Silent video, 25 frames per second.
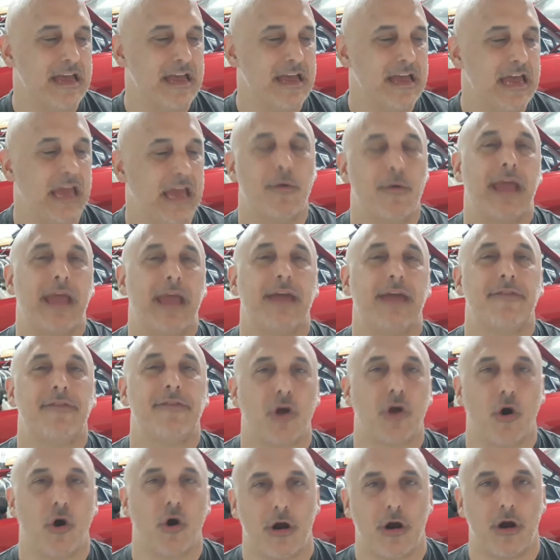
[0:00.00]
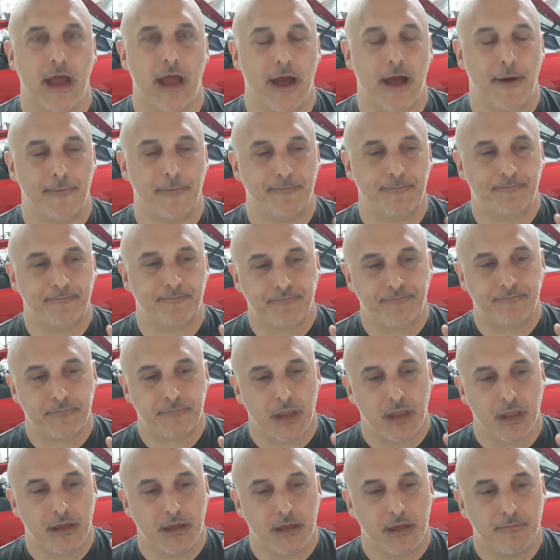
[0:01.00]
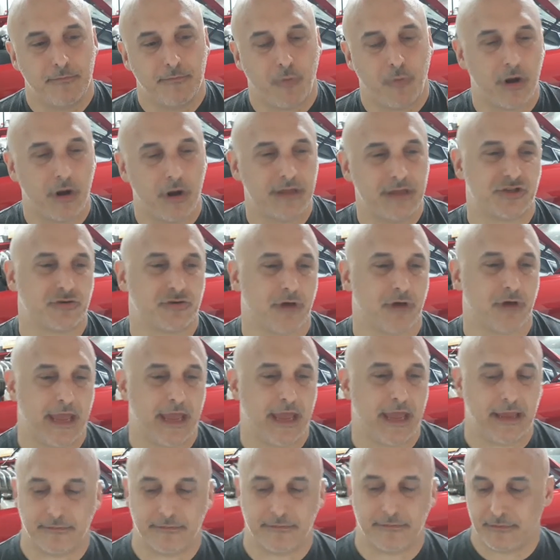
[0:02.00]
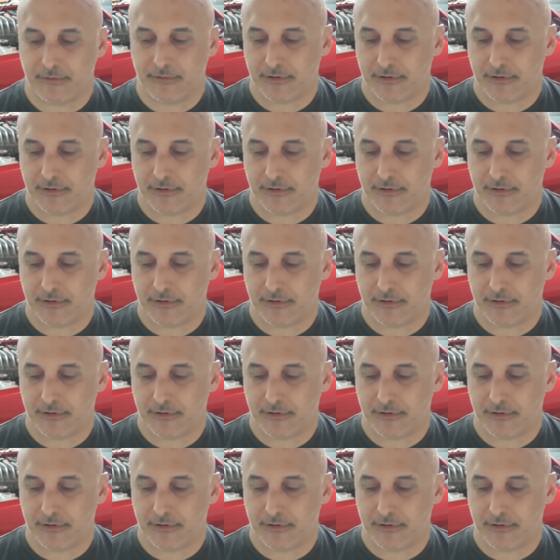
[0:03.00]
Anyway, I get the car out, point it straight,